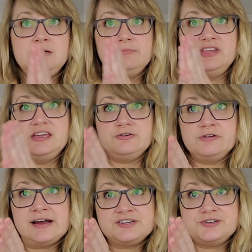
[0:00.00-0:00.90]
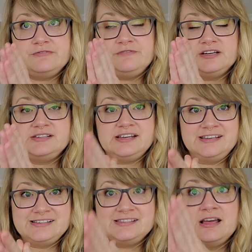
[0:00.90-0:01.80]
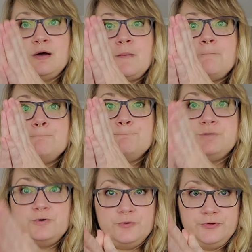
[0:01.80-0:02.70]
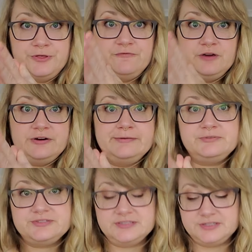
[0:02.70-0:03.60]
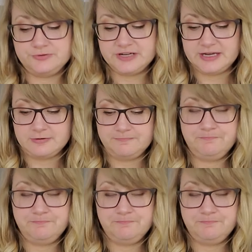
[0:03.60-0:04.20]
But the interaction effect takes both variables into account.